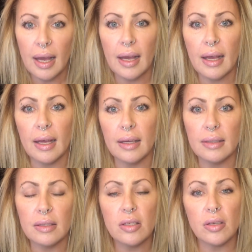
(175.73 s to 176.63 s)
and
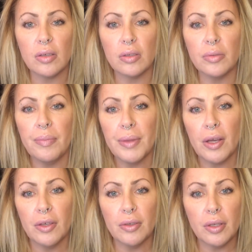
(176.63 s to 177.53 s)
so
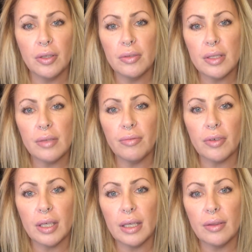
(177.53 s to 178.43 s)
you can use it for
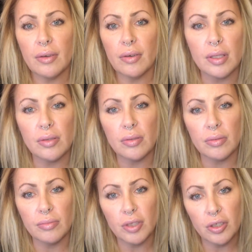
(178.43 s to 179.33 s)
either to
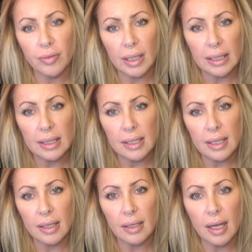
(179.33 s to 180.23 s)
rejuvenate the
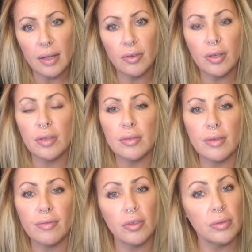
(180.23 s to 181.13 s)
skin, and you can use it to